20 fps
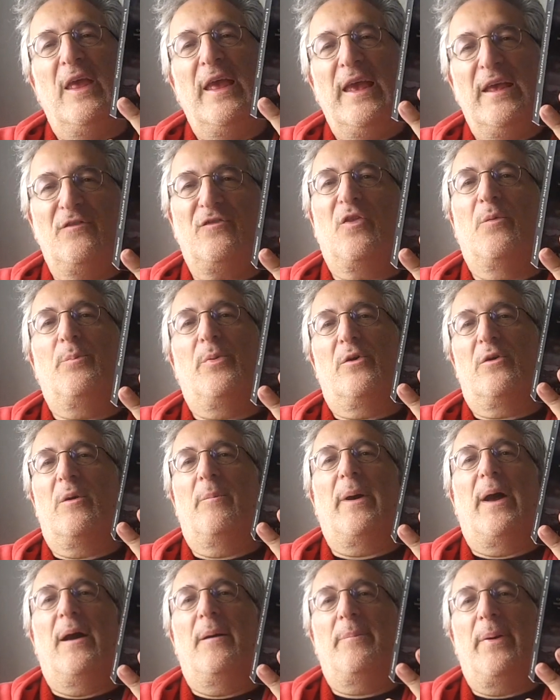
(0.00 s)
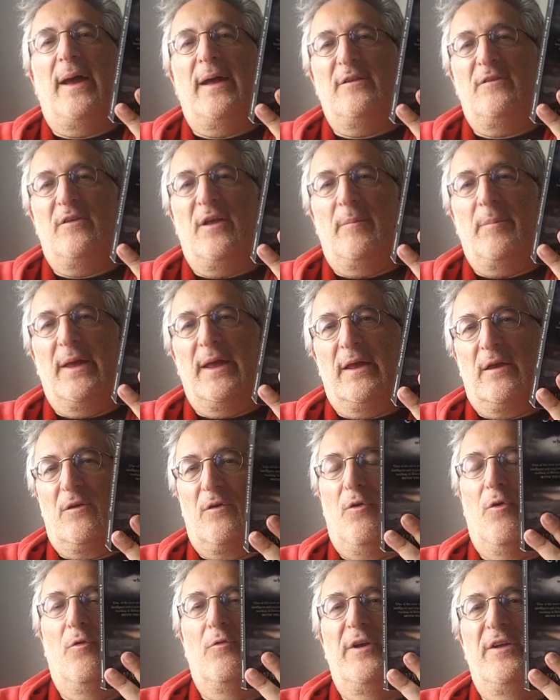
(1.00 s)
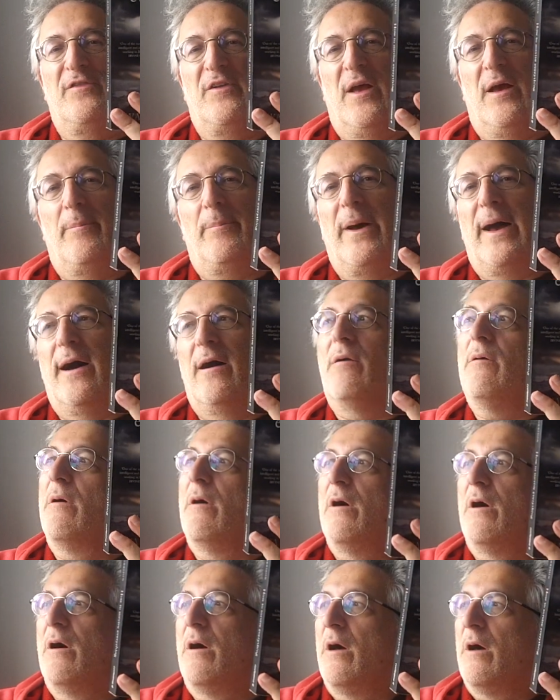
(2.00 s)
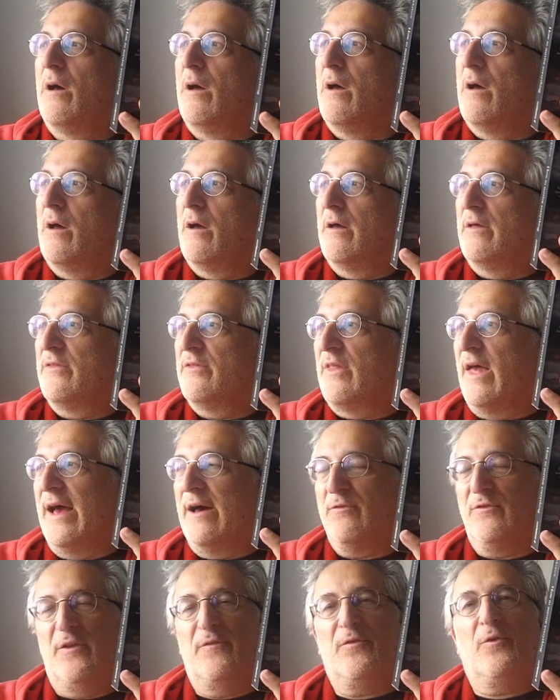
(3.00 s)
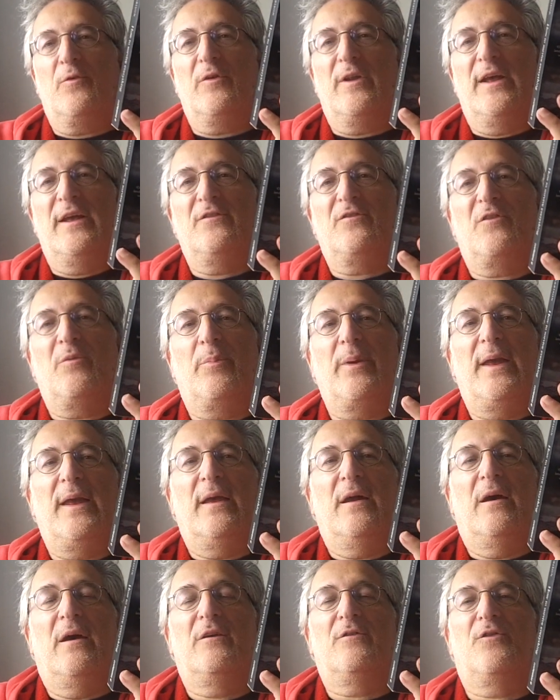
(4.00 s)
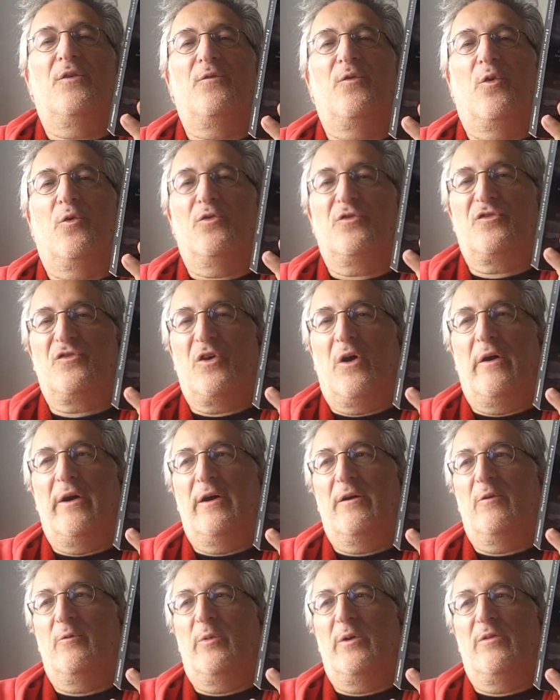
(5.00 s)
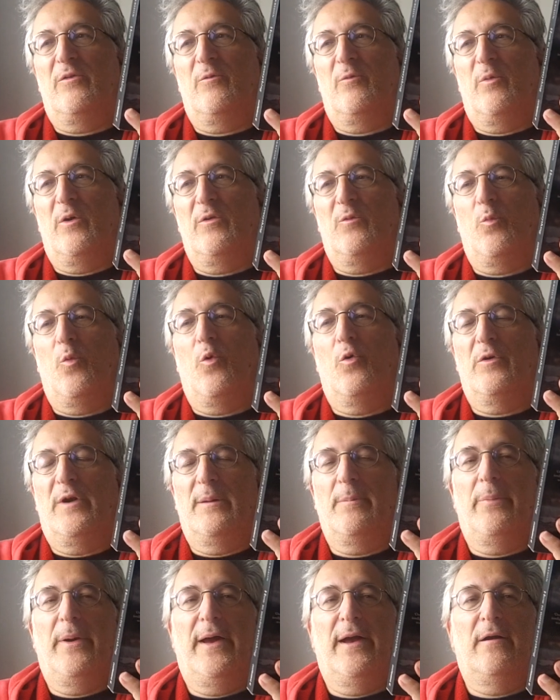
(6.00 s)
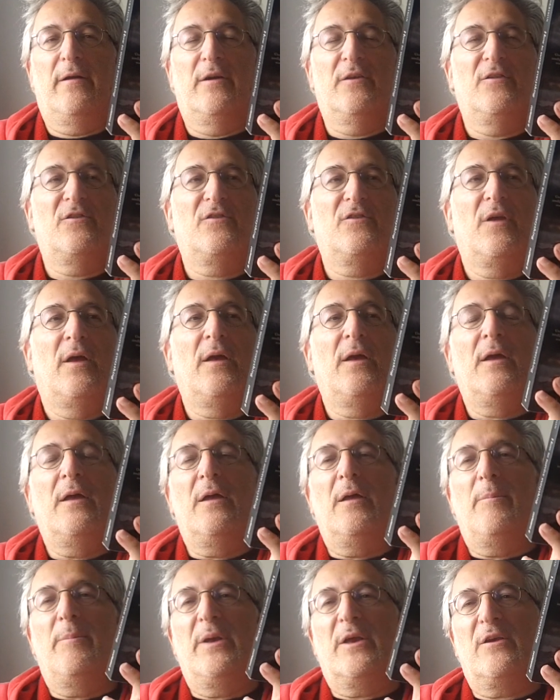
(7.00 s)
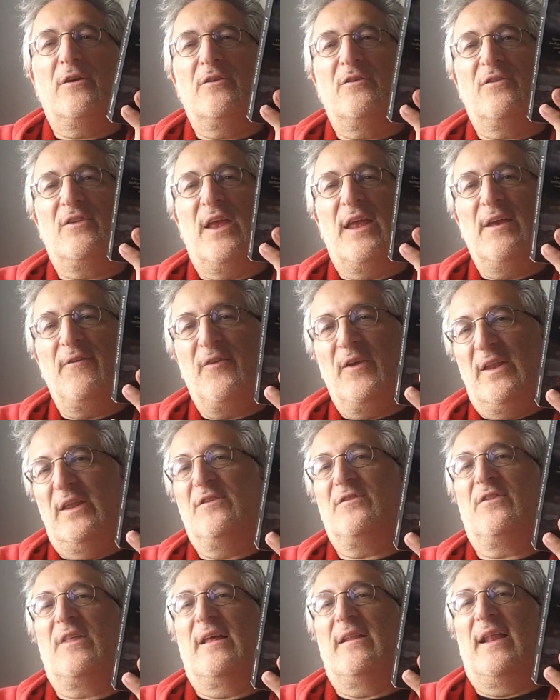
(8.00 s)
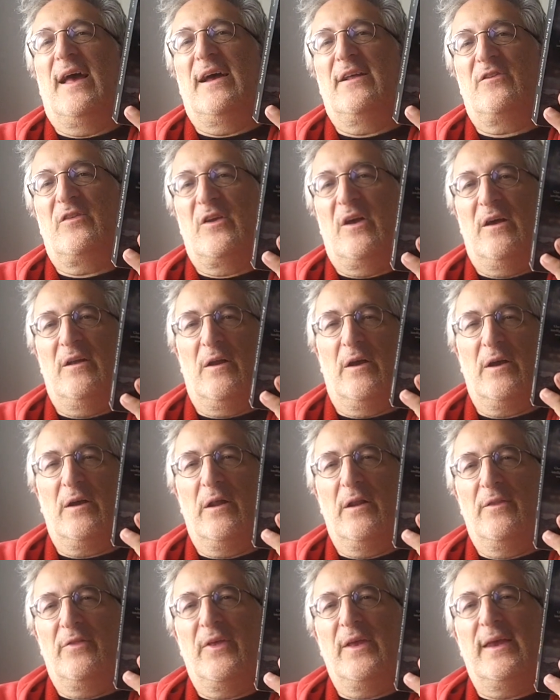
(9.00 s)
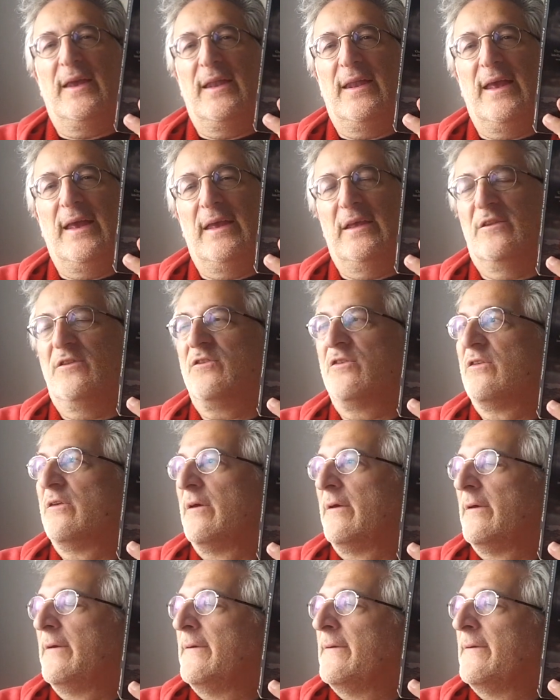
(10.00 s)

is the book about a pandemic or is it about uh, how difficult it is to be a divorced child with, with warring parents? Because if it is the latter, and I kind of think it is,